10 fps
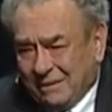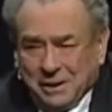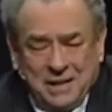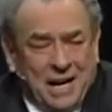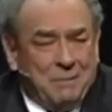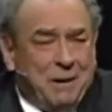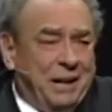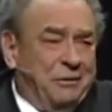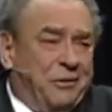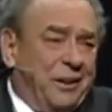Every time
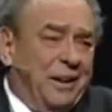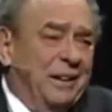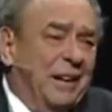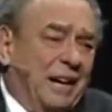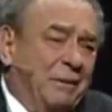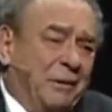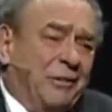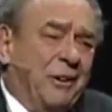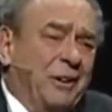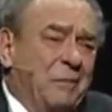I have sinned, I have
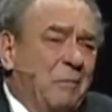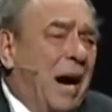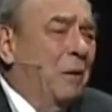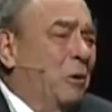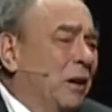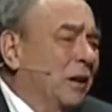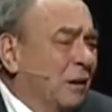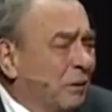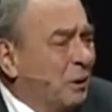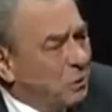asserted my
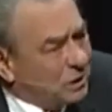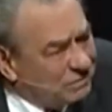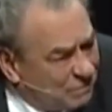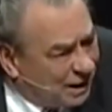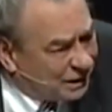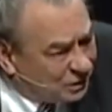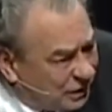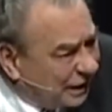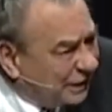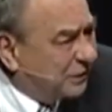will over the will of my
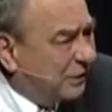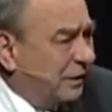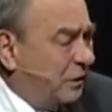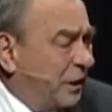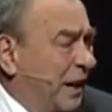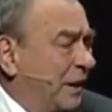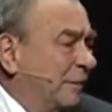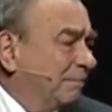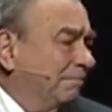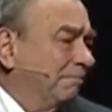creator, creator.